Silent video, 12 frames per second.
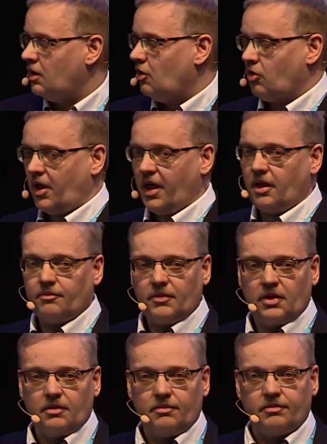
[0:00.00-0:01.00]
Okay,
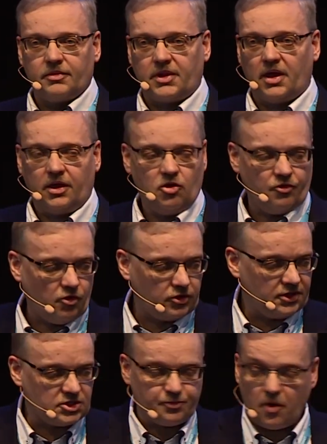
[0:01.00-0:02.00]
thank you for
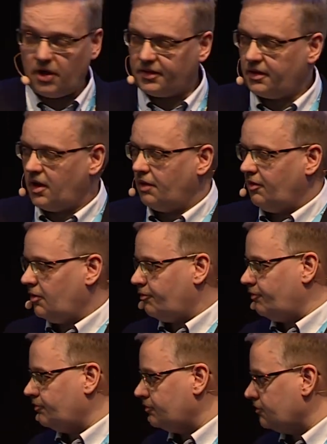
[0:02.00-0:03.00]
this part, and I will
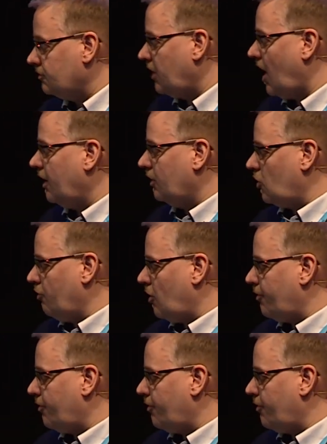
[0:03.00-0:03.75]
hand it over